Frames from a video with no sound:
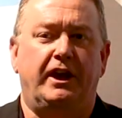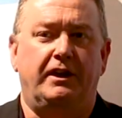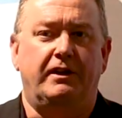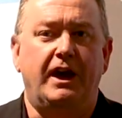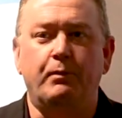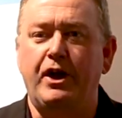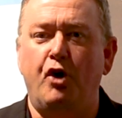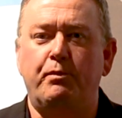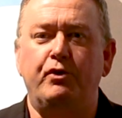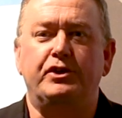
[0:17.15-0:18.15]
in, and we
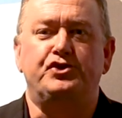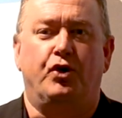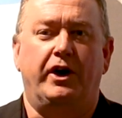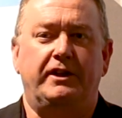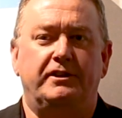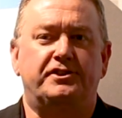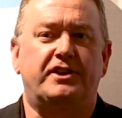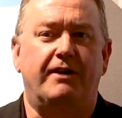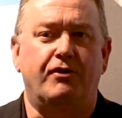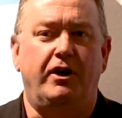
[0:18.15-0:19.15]
hope you enjoy the
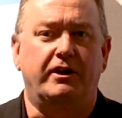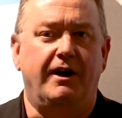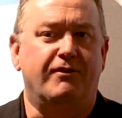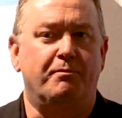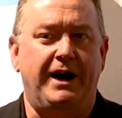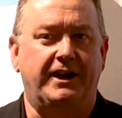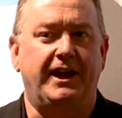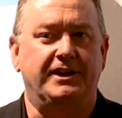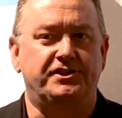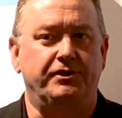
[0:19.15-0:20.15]
Discover Uncover
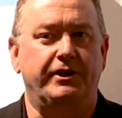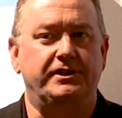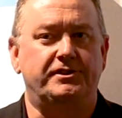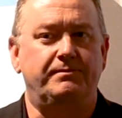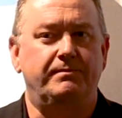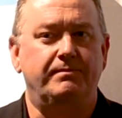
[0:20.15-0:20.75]
podcast series.